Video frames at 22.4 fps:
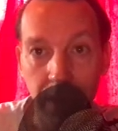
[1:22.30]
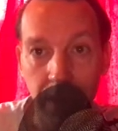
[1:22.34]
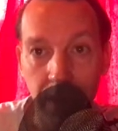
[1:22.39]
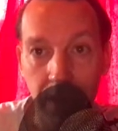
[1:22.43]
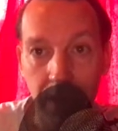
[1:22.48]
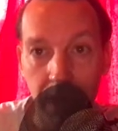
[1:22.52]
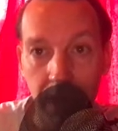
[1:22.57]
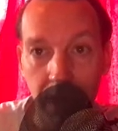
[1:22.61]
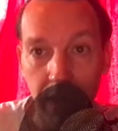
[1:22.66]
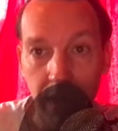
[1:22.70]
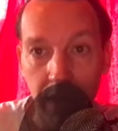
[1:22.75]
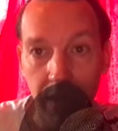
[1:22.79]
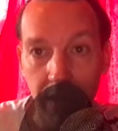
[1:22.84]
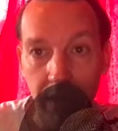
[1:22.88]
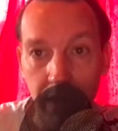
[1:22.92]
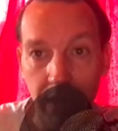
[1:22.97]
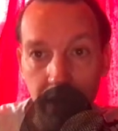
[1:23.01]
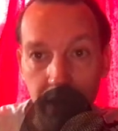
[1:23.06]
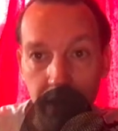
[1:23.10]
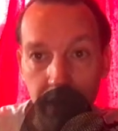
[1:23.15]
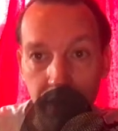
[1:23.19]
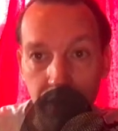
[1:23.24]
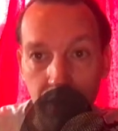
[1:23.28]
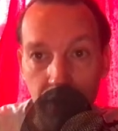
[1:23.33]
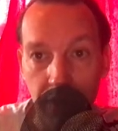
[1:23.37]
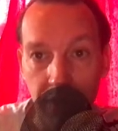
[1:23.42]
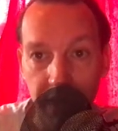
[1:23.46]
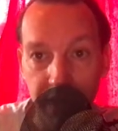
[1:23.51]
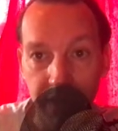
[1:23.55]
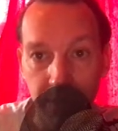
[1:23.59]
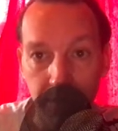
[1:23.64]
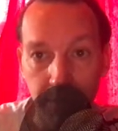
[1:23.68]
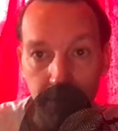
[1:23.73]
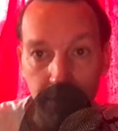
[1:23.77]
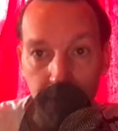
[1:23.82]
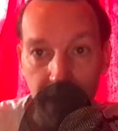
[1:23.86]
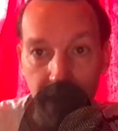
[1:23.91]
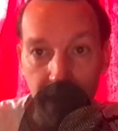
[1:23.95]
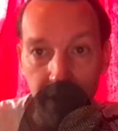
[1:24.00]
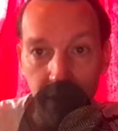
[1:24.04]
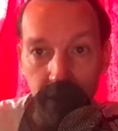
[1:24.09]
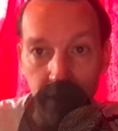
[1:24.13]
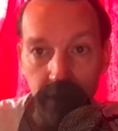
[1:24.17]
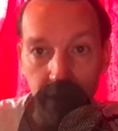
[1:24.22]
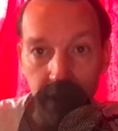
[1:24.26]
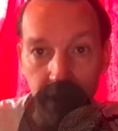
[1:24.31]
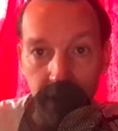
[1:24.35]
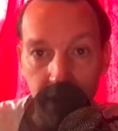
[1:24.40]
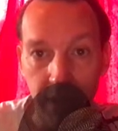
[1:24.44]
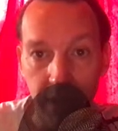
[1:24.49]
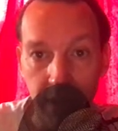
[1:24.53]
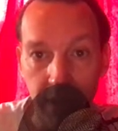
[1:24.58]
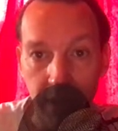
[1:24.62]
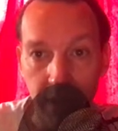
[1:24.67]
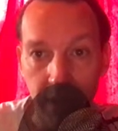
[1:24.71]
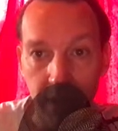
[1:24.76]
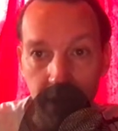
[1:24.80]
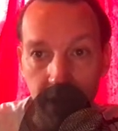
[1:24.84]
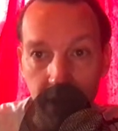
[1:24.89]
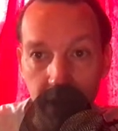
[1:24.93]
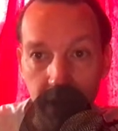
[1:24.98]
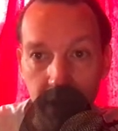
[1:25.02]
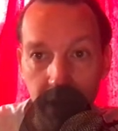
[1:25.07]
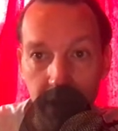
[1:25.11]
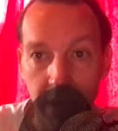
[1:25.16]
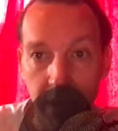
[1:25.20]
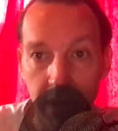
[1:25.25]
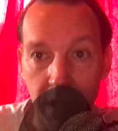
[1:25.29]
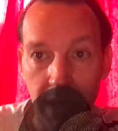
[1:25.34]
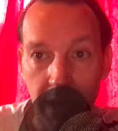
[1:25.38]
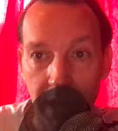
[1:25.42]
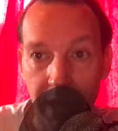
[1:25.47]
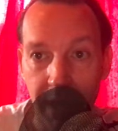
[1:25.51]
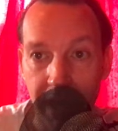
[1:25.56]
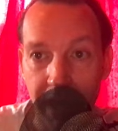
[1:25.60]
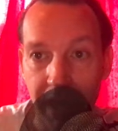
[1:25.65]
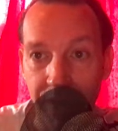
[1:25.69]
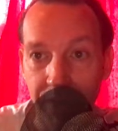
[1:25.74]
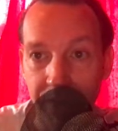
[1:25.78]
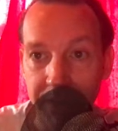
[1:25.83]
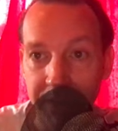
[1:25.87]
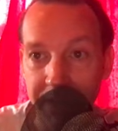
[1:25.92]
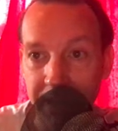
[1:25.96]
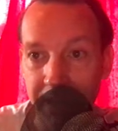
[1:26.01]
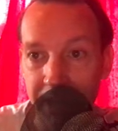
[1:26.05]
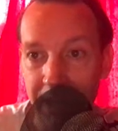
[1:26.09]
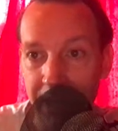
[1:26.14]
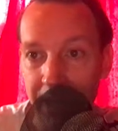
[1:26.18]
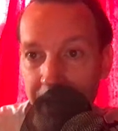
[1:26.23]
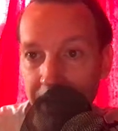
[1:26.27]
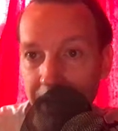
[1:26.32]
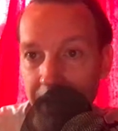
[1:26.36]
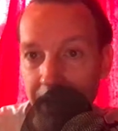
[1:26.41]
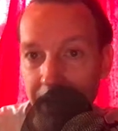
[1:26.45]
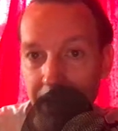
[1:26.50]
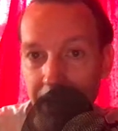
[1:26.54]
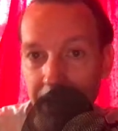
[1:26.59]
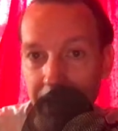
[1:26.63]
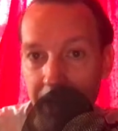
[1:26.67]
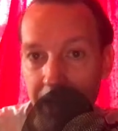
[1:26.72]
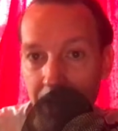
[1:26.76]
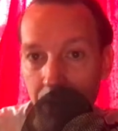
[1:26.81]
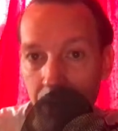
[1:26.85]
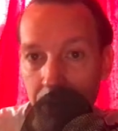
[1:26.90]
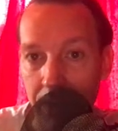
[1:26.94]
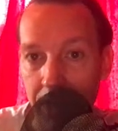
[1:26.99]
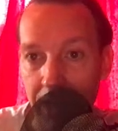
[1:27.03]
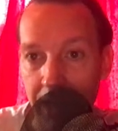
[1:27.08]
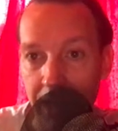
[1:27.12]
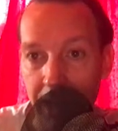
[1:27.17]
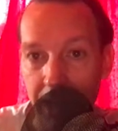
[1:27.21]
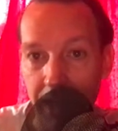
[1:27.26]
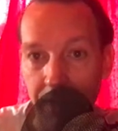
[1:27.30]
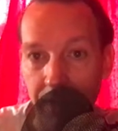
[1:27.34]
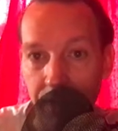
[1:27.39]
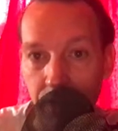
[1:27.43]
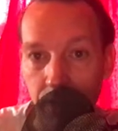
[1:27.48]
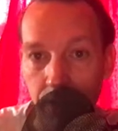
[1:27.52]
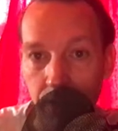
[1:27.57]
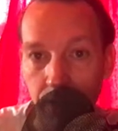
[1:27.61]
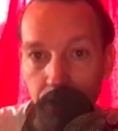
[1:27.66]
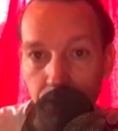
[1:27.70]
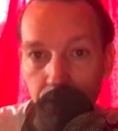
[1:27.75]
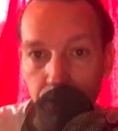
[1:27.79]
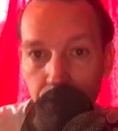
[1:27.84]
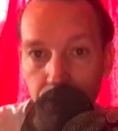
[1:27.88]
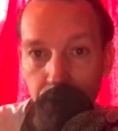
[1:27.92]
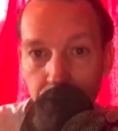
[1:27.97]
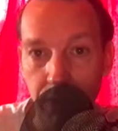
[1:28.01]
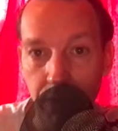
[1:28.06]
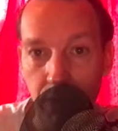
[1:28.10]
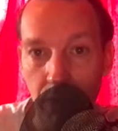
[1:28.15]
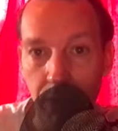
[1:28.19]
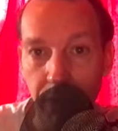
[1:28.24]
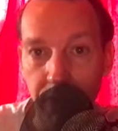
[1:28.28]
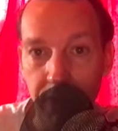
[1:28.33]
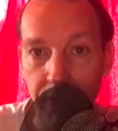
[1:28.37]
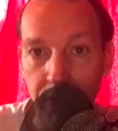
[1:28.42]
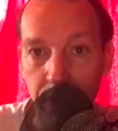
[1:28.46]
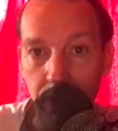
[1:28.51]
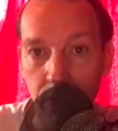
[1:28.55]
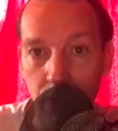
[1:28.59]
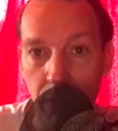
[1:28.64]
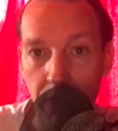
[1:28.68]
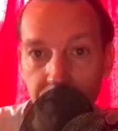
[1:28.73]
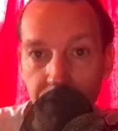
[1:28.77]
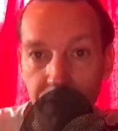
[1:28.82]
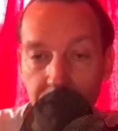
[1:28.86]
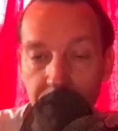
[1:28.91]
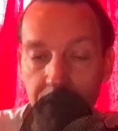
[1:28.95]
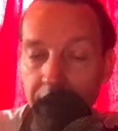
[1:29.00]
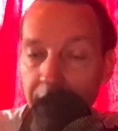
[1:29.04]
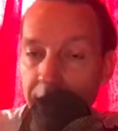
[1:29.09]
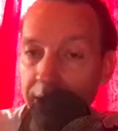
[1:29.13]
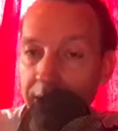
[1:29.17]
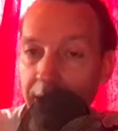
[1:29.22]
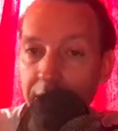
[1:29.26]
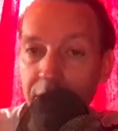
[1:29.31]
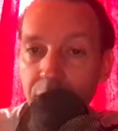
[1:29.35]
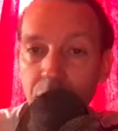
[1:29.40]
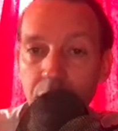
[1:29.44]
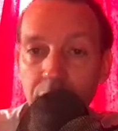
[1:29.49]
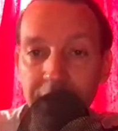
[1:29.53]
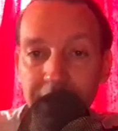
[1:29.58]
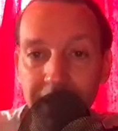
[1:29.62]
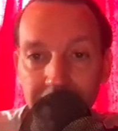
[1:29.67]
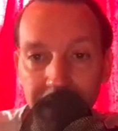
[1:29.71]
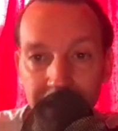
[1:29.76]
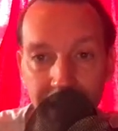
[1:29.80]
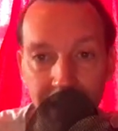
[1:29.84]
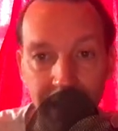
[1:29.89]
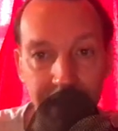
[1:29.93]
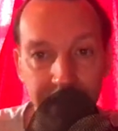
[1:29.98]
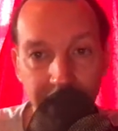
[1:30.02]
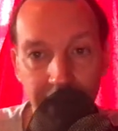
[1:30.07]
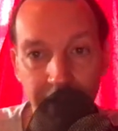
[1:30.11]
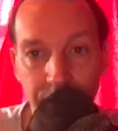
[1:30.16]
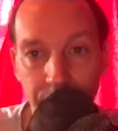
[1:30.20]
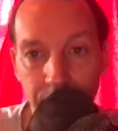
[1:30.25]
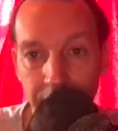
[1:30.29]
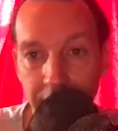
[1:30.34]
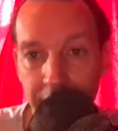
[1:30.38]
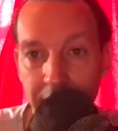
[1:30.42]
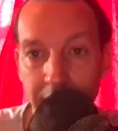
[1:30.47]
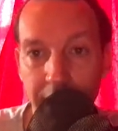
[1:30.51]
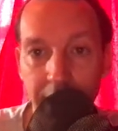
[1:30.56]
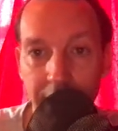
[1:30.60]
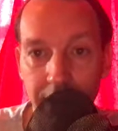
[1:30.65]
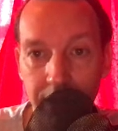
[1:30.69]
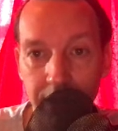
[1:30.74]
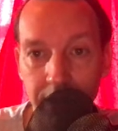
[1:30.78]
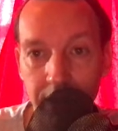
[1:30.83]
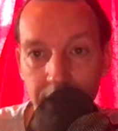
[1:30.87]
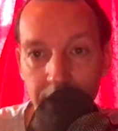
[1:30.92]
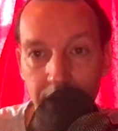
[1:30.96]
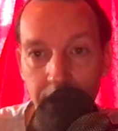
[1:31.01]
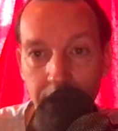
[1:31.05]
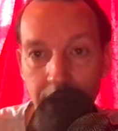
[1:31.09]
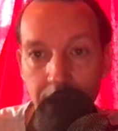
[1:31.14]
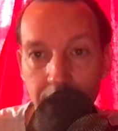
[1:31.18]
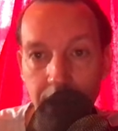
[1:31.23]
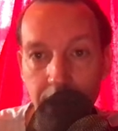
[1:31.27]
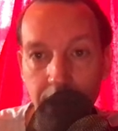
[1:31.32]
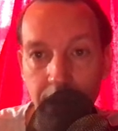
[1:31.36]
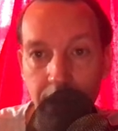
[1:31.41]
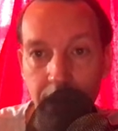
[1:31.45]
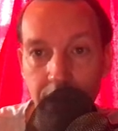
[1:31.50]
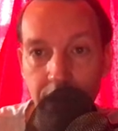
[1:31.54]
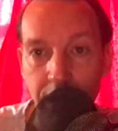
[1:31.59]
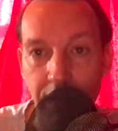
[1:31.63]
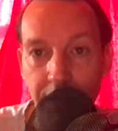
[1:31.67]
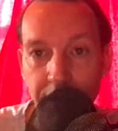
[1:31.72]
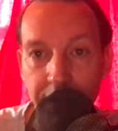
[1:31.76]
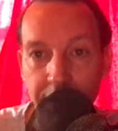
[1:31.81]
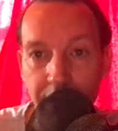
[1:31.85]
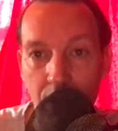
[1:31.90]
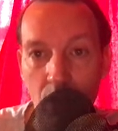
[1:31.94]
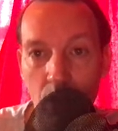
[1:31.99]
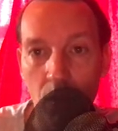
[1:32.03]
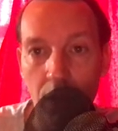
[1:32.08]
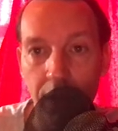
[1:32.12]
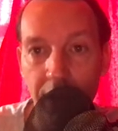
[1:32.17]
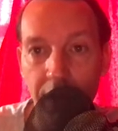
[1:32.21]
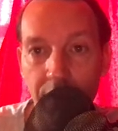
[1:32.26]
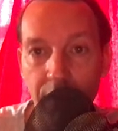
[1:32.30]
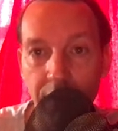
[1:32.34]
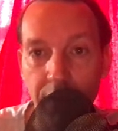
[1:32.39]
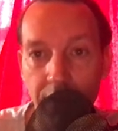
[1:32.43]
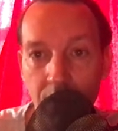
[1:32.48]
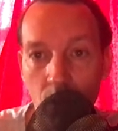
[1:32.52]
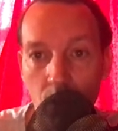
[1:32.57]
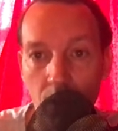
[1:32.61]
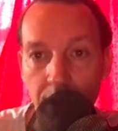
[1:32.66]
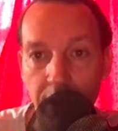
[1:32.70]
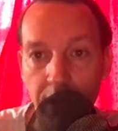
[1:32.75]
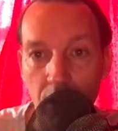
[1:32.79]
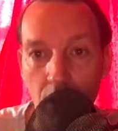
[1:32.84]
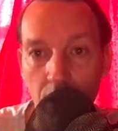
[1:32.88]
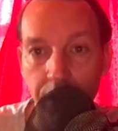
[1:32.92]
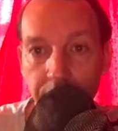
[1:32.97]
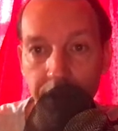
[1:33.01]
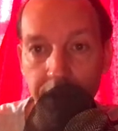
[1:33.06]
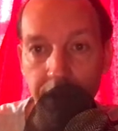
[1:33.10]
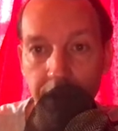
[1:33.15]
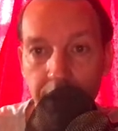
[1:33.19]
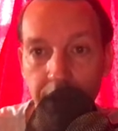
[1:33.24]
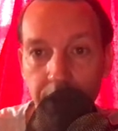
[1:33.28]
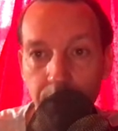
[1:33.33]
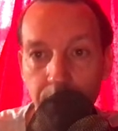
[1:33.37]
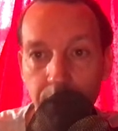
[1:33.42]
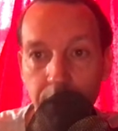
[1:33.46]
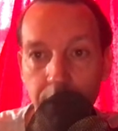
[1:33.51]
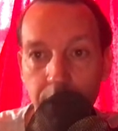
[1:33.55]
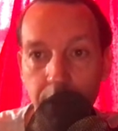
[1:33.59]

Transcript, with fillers: And as far as battery, I have it set at like an hour and a half or put hard drives like that's just in case I forget because obviously I don't want everything running all the time